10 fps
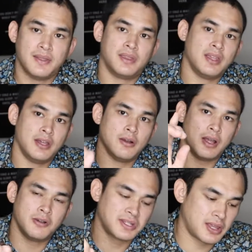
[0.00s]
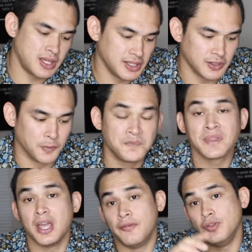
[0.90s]
Here's the thing though,
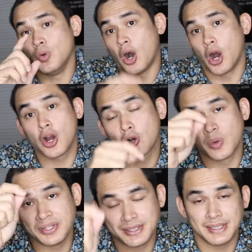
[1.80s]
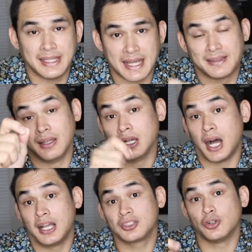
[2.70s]
if you are going to get the
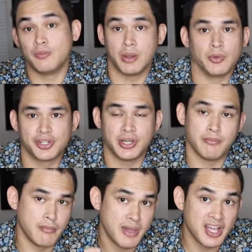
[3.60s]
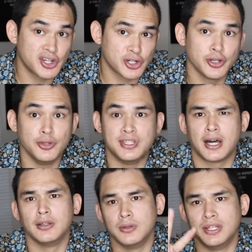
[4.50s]
Costco membership, make sure you
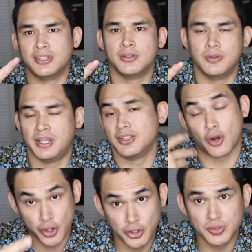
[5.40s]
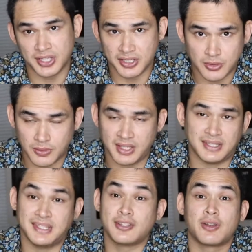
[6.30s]
download these 2 things or use these 2
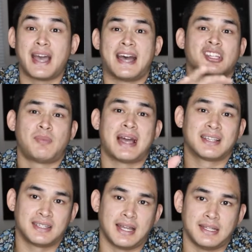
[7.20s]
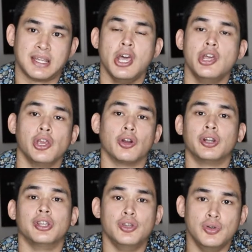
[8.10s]
things. These are cashback sites. You're going
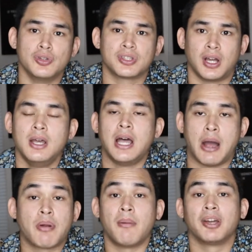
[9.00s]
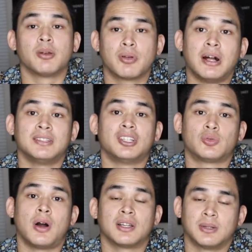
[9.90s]
to use, I'm probably going to pronounce this
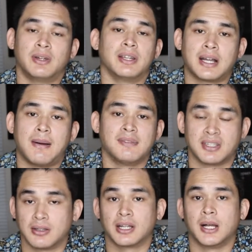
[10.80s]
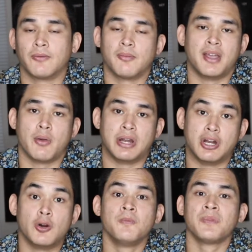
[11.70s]
wrong. Someone in the comments is going to come from me, I already know.